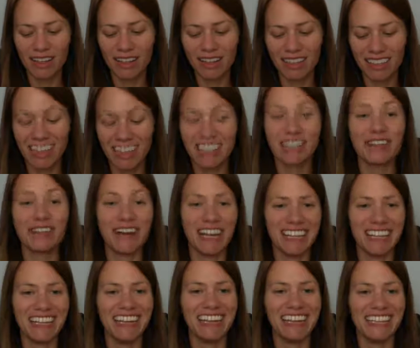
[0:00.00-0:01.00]
you're
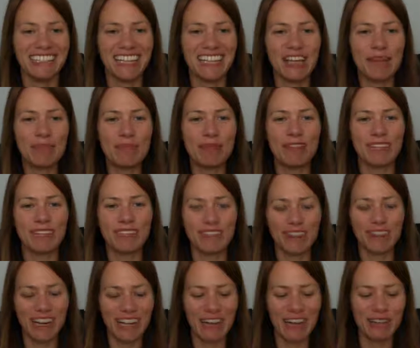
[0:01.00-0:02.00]
right, it is the pulling the
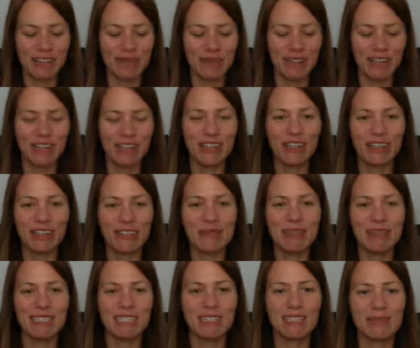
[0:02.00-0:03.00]
rug out from under you to
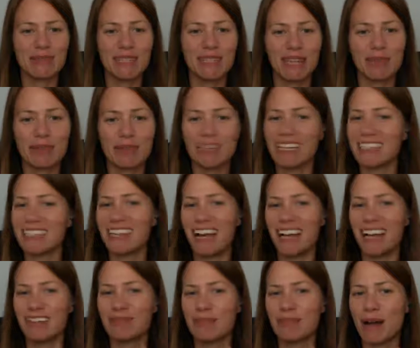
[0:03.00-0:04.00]
basically be like, but that's
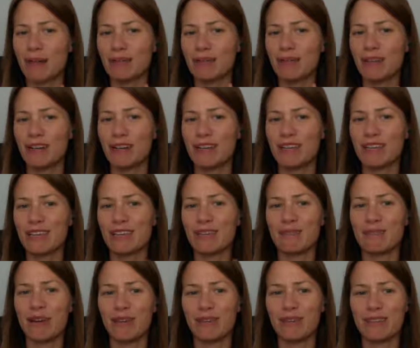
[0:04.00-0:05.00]
not probably what you're thinking
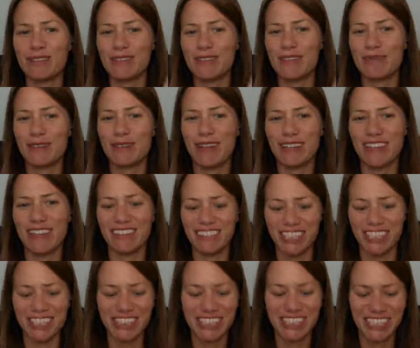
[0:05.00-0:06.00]
about when you think about
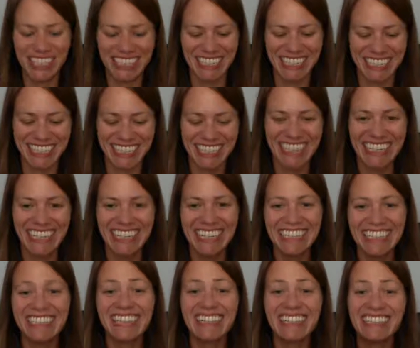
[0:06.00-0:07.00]
evolution.
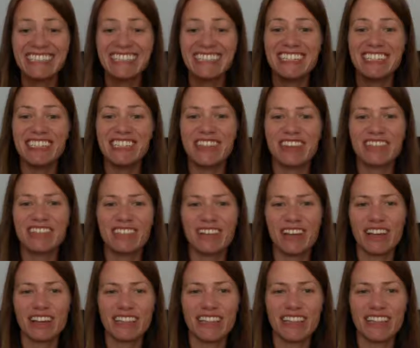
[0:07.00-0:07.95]
Sangeeta, did you have a thought on that?